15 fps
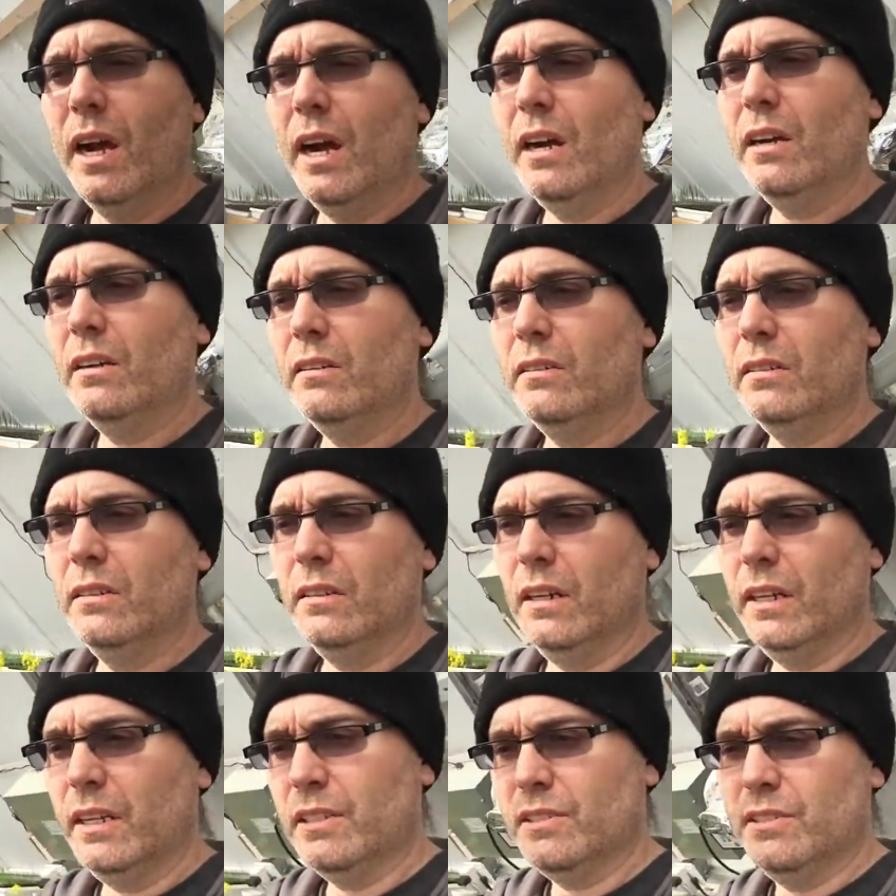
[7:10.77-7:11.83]
our
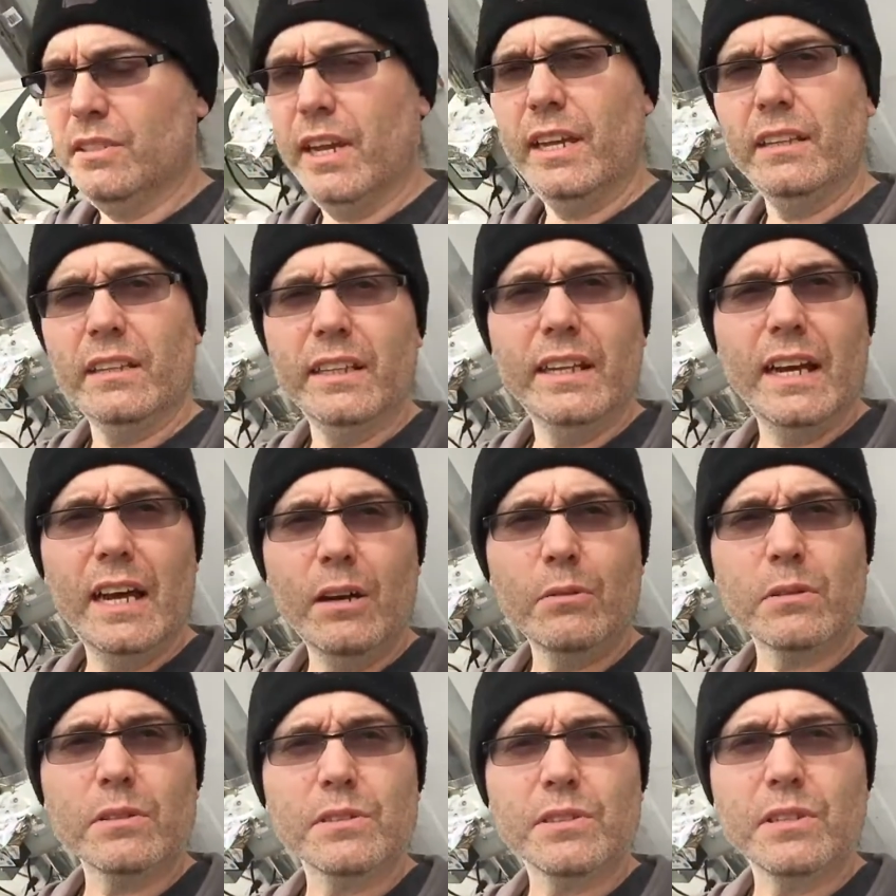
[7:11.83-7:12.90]
I guess daylight
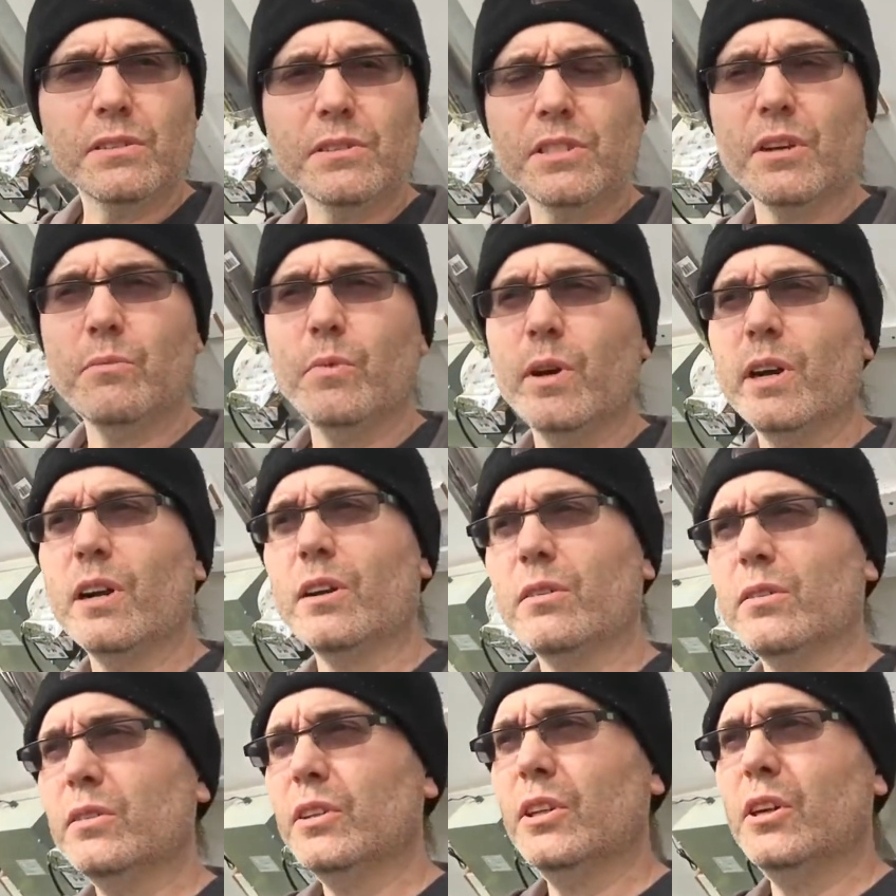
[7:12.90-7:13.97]
hours are
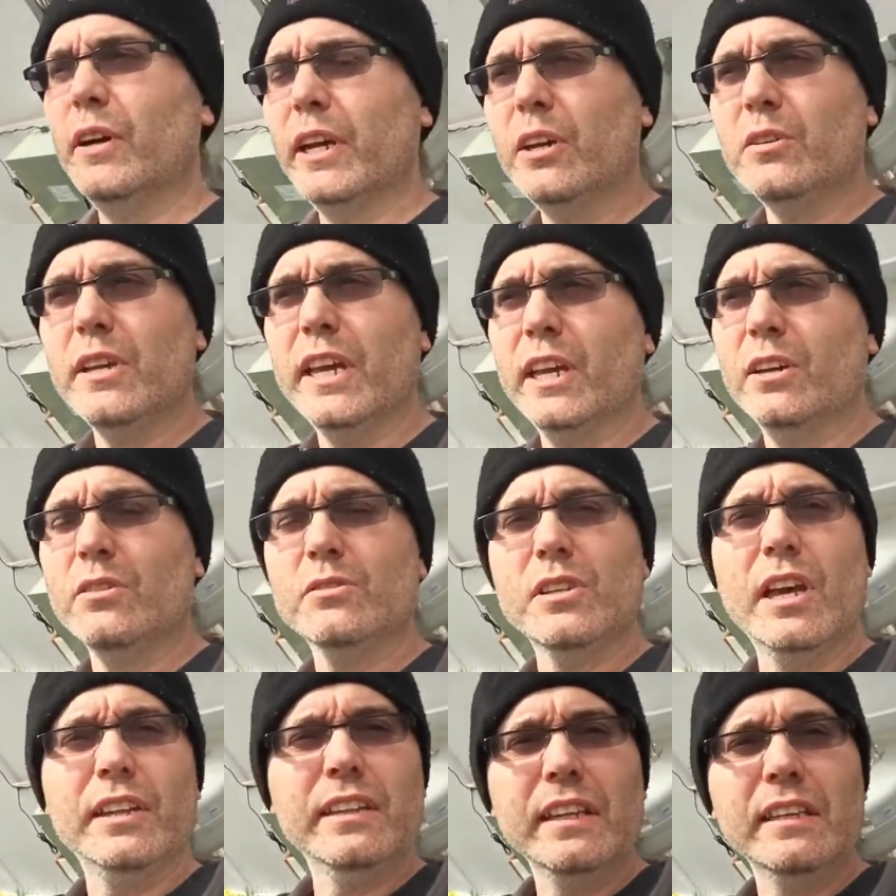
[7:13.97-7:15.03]
somewhere, you know, it go it
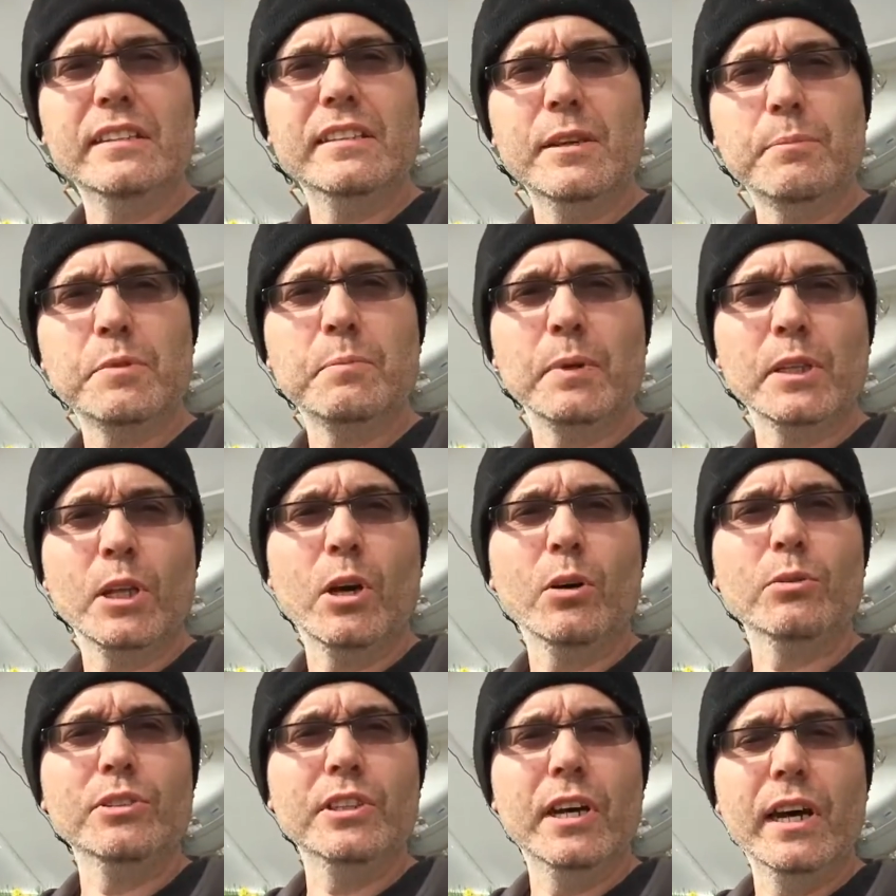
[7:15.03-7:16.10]
goes I think it dips
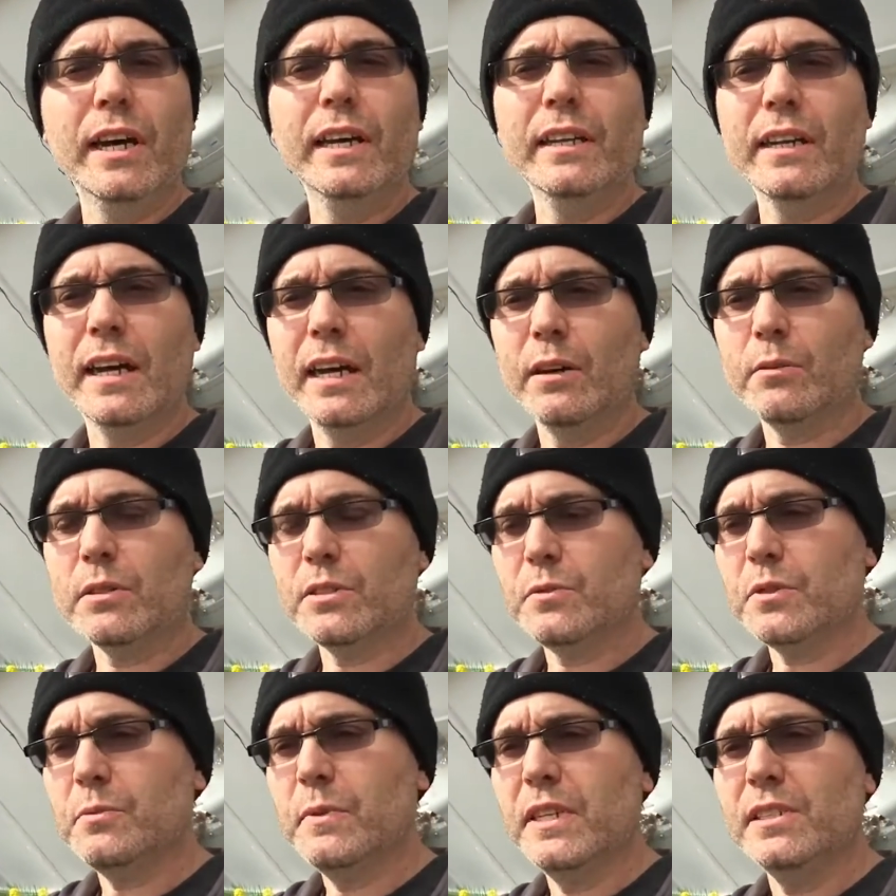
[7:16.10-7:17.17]
below nine hours,
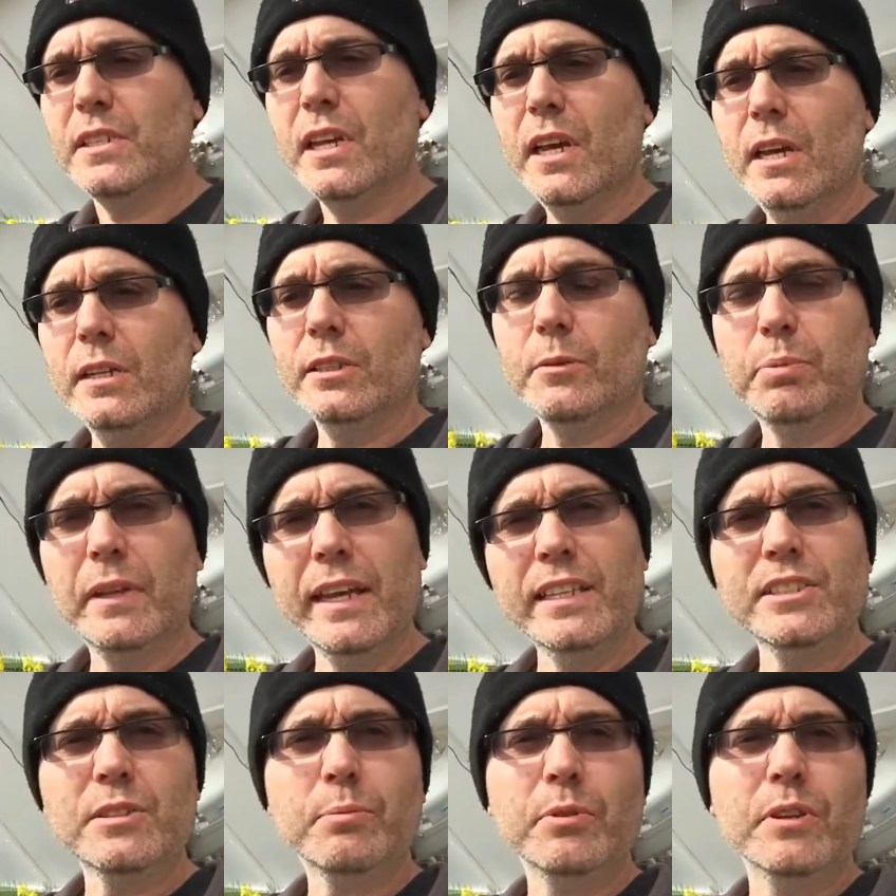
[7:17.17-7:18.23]
which means the
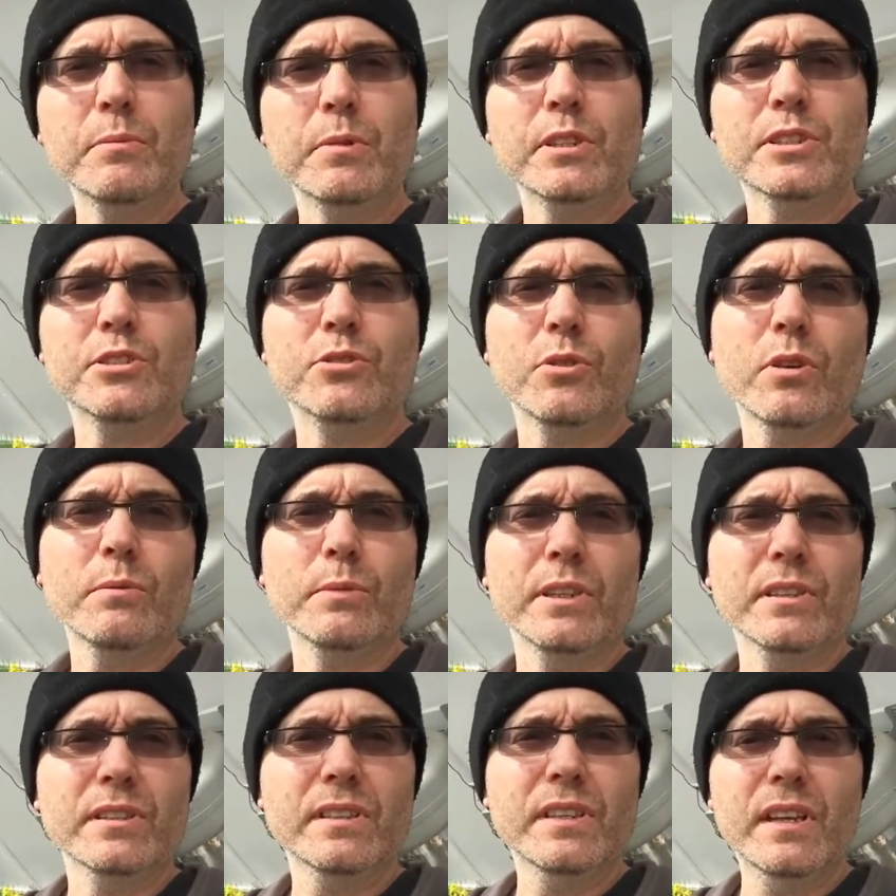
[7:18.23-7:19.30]
plants are pretty much
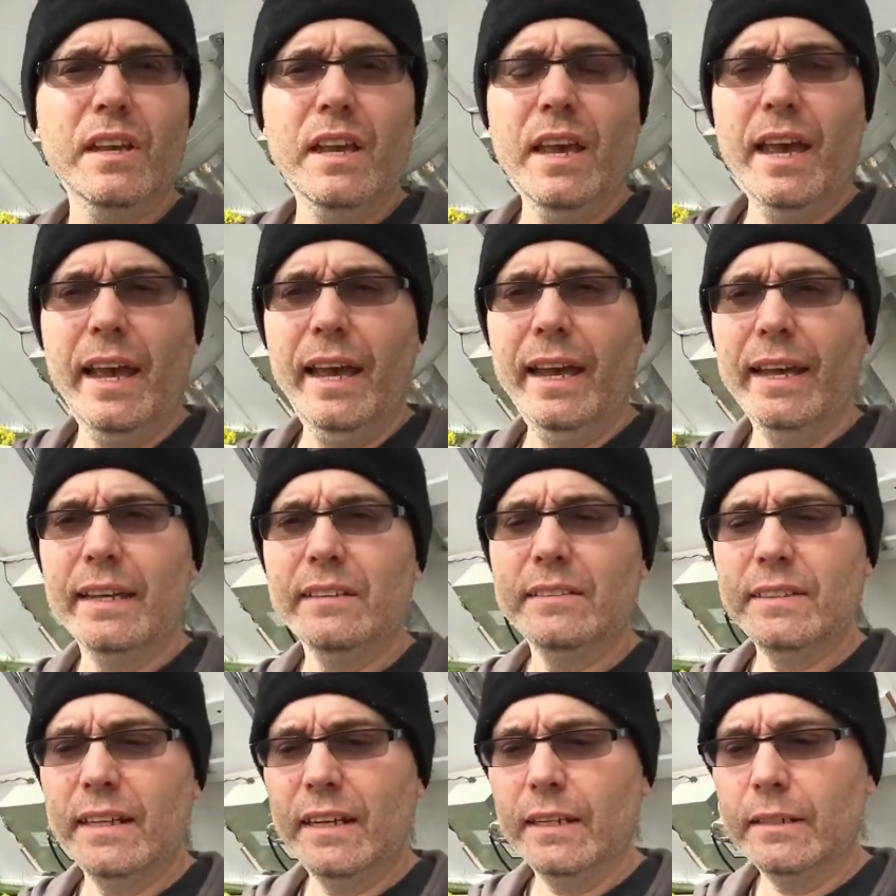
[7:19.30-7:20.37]
dormant.
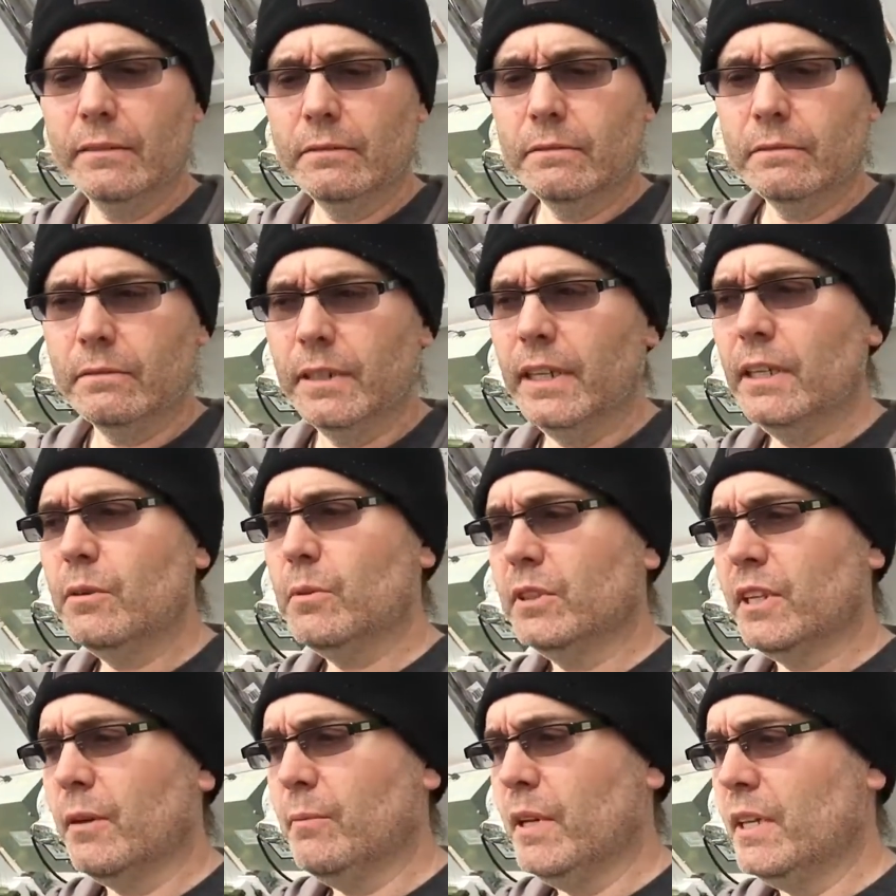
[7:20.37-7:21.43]
And uh, really
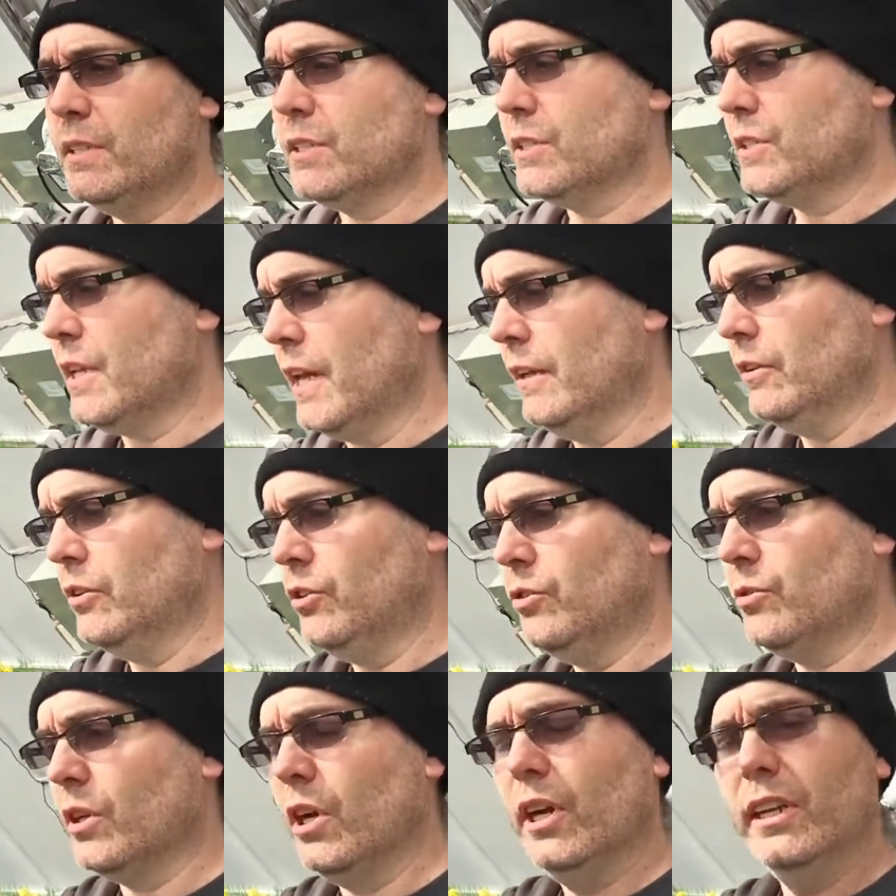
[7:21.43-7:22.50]
what that means is that
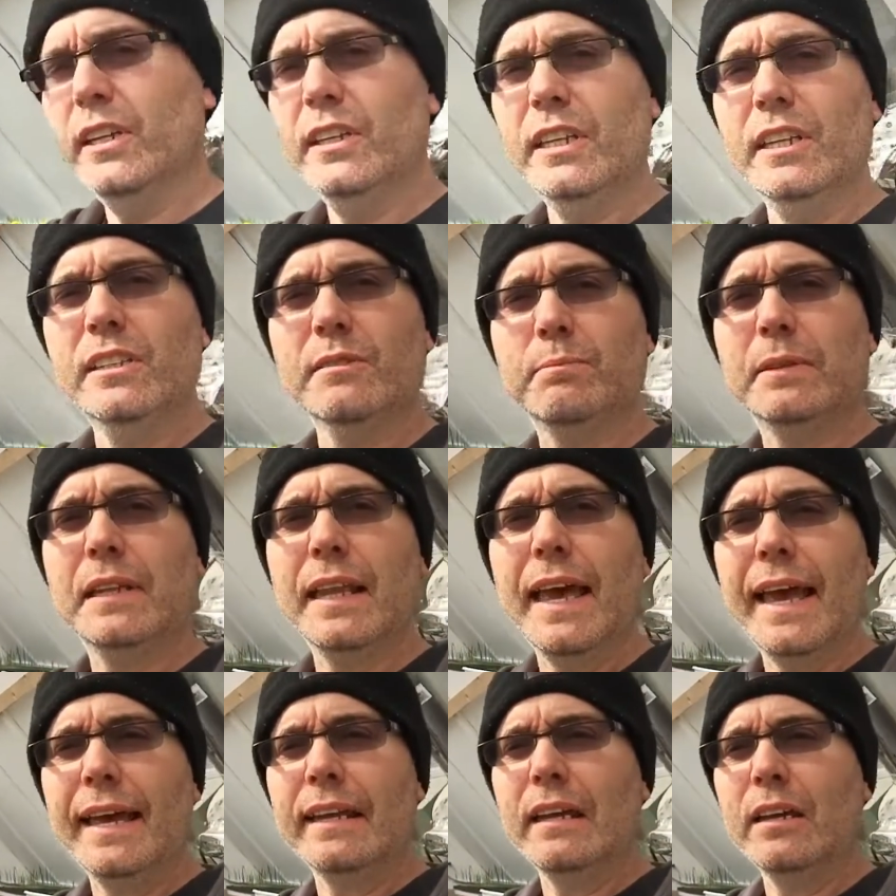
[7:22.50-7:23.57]
you kind of need to
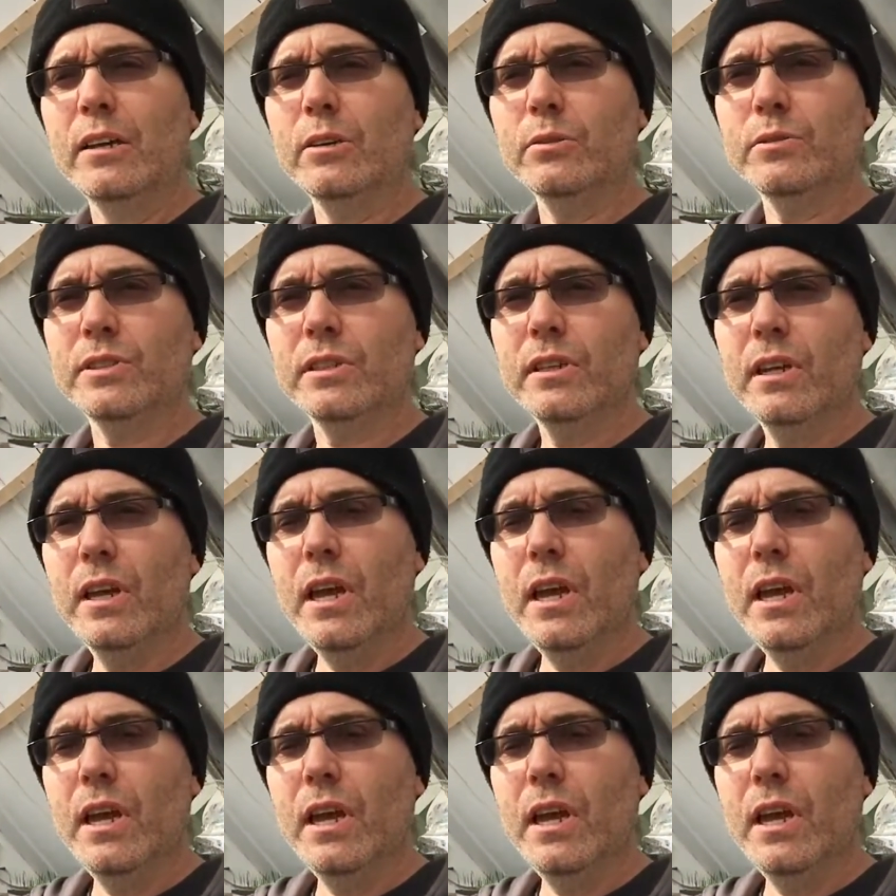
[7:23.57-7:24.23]
plan out